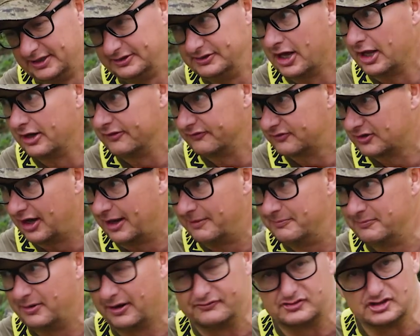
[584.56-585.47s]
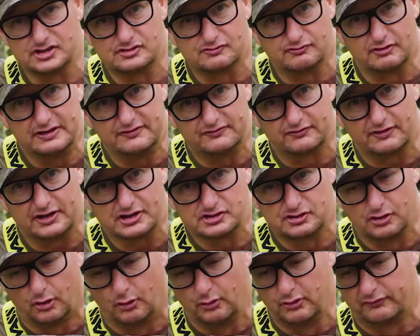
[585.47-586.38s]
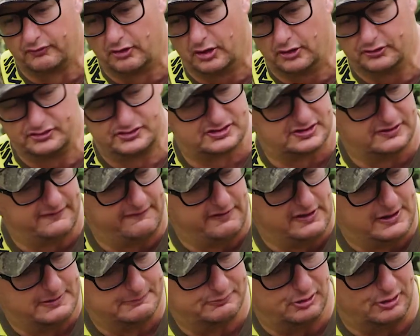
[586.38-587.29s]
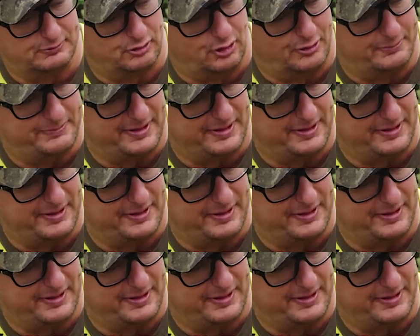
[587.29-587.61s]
none have come, but I've just refreshed all the rods, put more